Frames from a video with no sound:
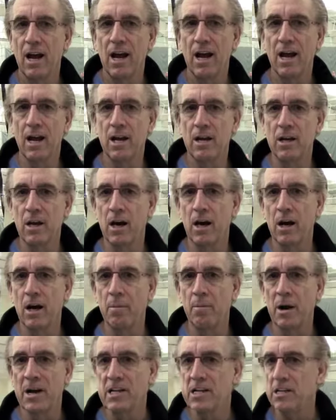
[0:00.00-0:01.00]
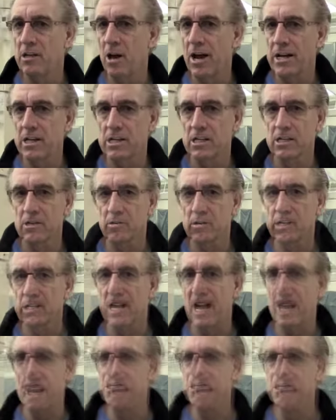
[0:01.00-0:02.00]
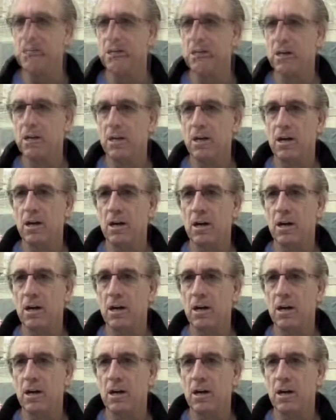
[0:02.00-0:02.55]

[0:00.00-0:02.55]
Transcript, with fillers: and uh, my slices are staying down